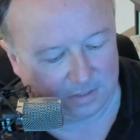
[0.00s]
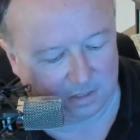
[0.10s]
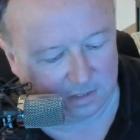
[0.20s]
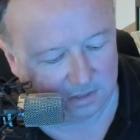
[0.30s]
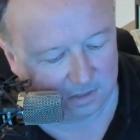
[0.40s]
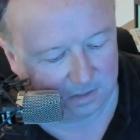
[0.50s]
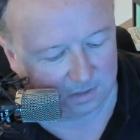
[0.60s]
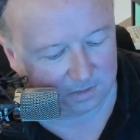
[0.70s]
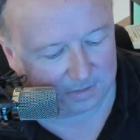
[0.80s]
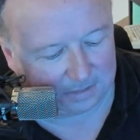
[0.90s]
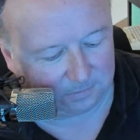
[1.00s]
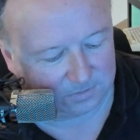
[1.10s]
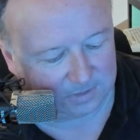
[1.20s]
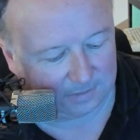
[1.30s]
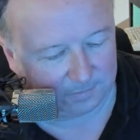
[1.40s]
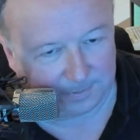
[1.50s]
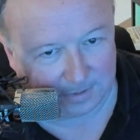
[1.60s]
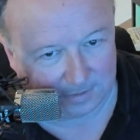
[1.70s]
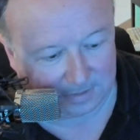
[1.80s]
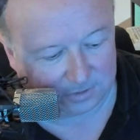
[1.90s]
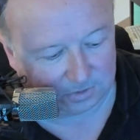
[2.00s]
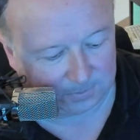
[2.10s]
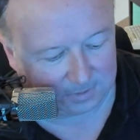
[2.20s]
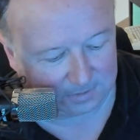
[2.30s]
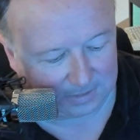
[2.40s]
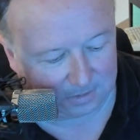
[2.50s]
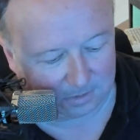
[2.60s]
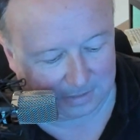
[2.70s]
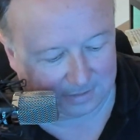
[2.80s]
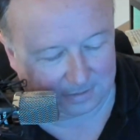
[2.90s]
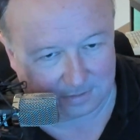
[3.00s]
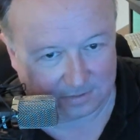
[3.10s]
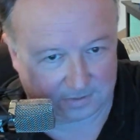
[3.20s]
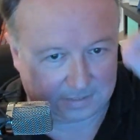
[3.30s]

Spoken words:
I don't know that that was ever part of the IEEE standard.